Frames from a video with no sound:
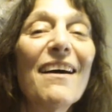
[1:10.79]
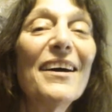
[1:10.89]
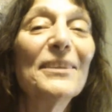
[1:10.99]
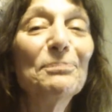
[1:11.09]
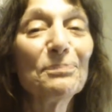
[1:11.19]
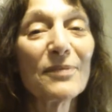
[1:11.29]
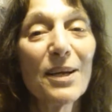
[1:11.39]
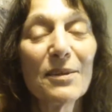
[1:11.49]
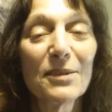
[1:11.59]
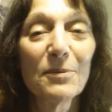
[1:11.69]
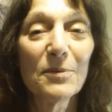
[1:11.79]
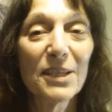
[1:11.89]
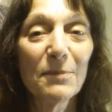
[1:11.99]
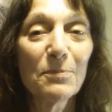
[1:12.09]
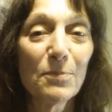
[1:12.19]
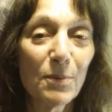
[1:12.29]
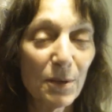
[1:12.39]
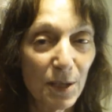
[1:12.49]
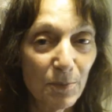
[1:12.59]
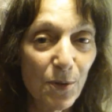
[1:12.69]
um, the, the,
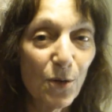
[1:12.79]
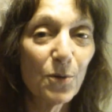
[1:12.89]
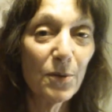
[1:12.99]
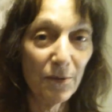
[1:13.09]
the Pro